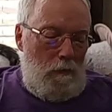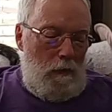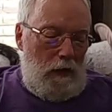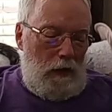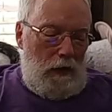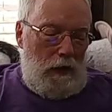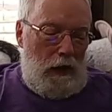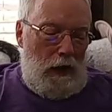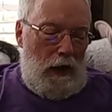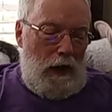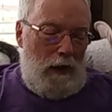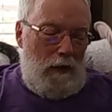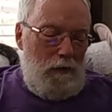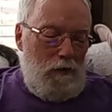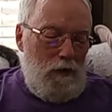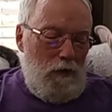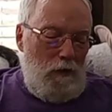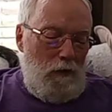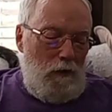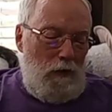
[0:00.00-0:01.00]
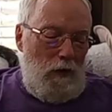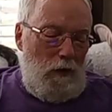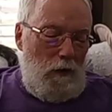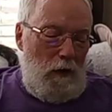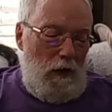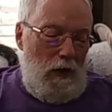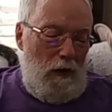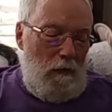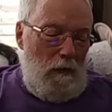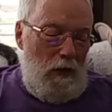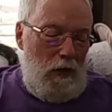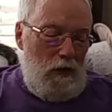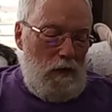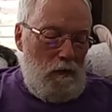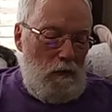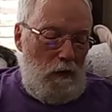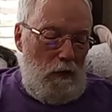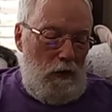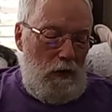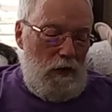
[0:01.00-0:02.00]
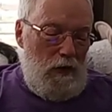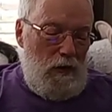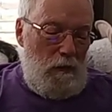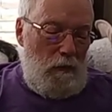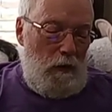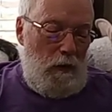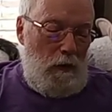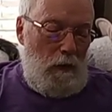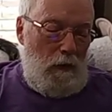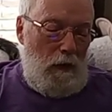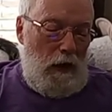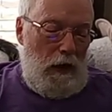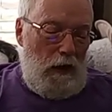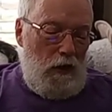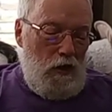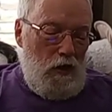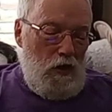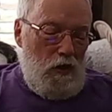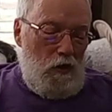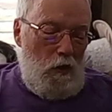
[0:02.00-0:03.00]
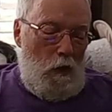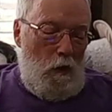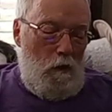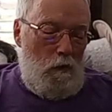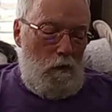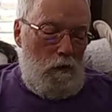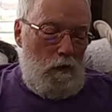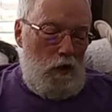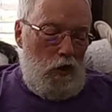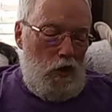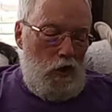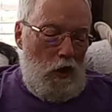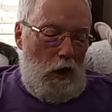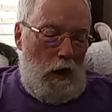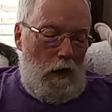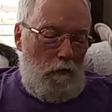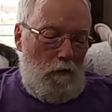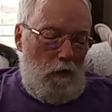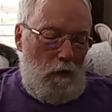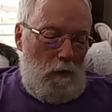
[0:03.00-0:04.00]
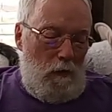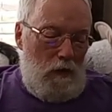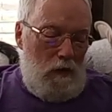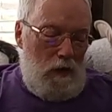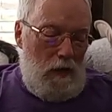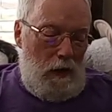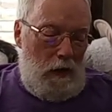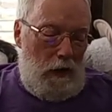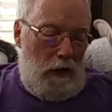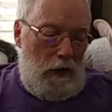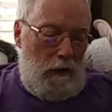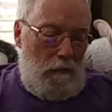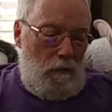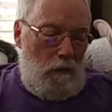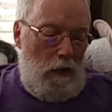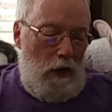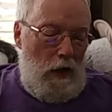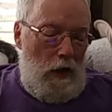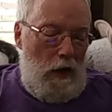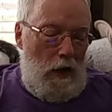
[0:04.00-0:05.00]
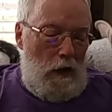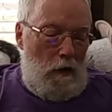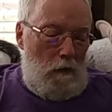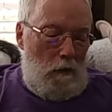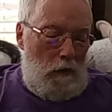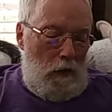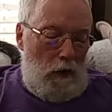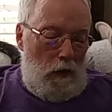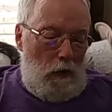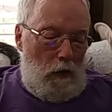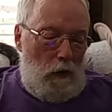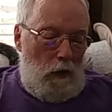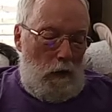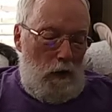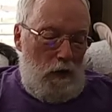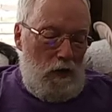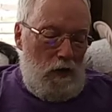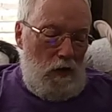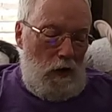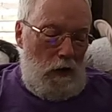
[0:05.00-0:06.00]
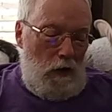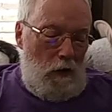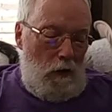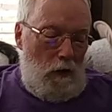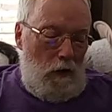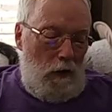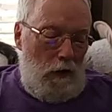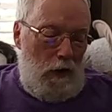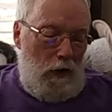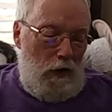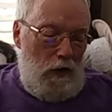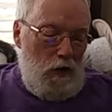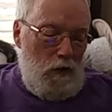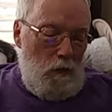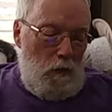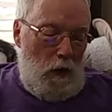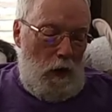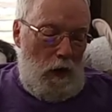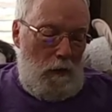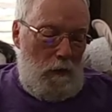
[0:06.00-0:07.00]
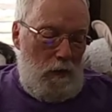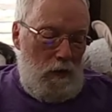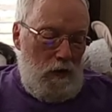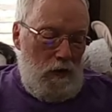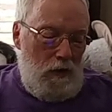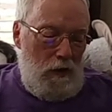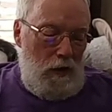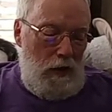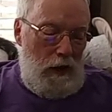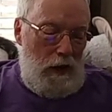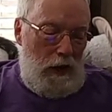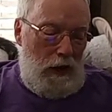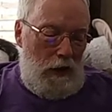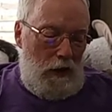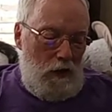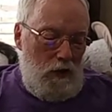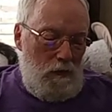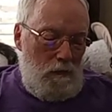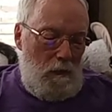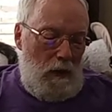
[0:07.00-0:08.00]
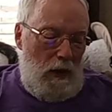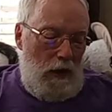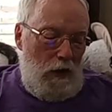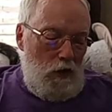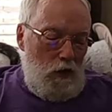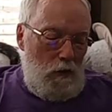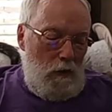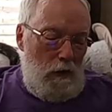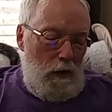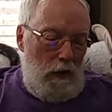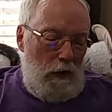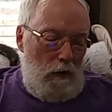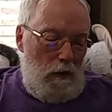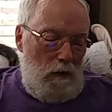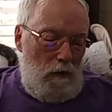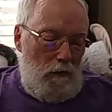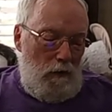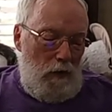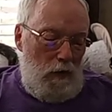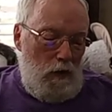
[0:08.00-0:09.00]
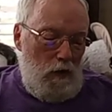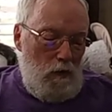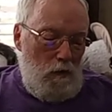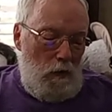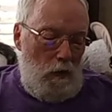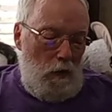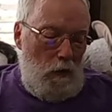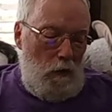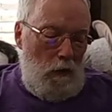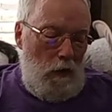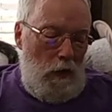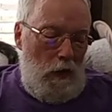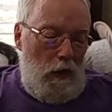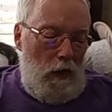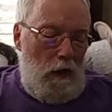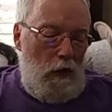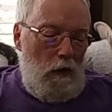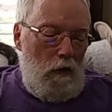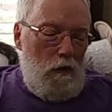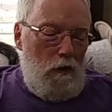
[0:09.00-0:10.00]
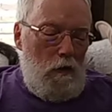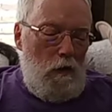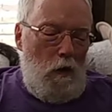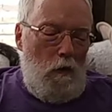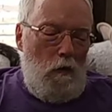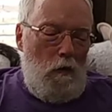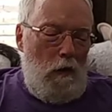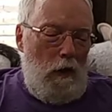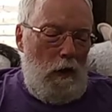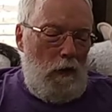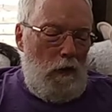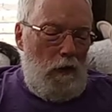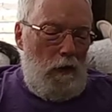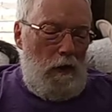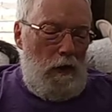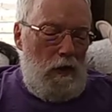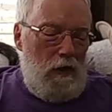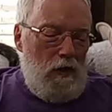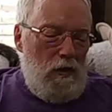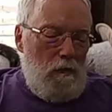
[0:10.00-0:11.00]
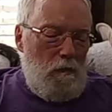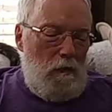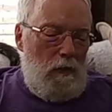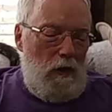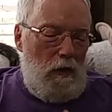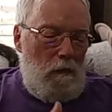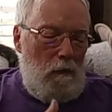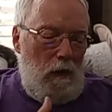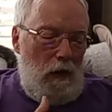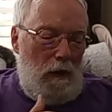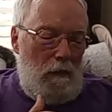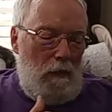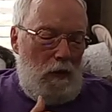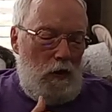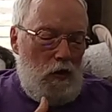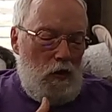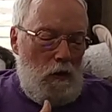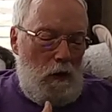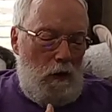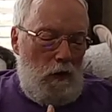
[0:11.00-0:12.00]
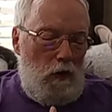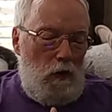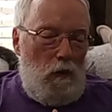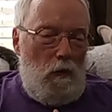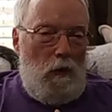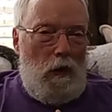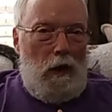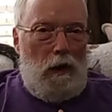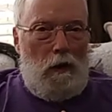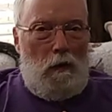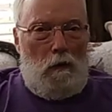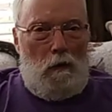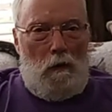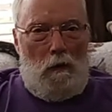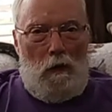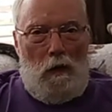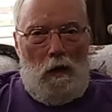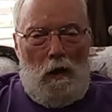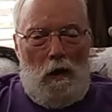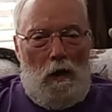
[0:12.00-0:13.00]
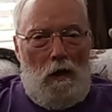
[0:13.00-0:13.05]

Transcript: But the lives of your enemies will disappear like stones shot from a sling. When the Lord has done all he has promised and has made you leader of Israel, don't let this be a blemish on your record.